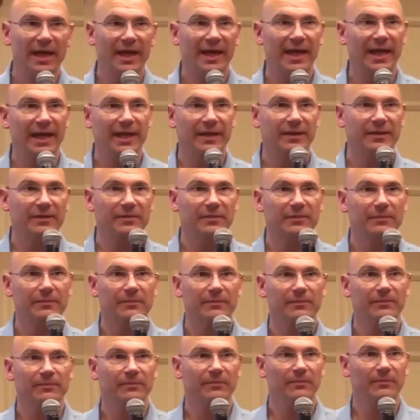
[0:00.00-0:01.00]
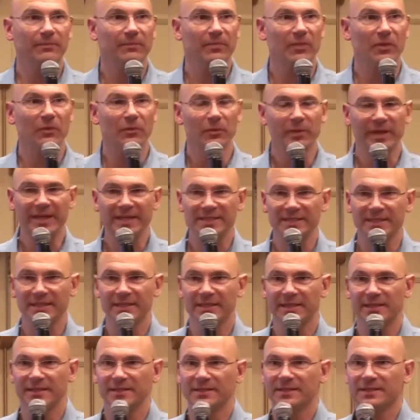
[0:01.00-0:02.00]
And the
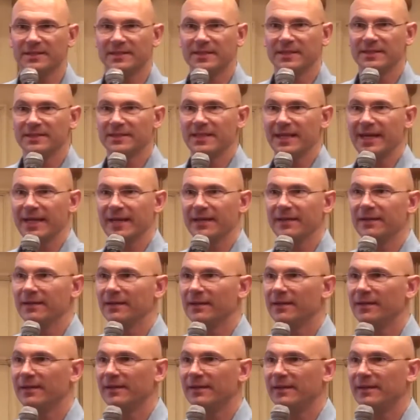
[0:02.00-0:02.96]
reason is that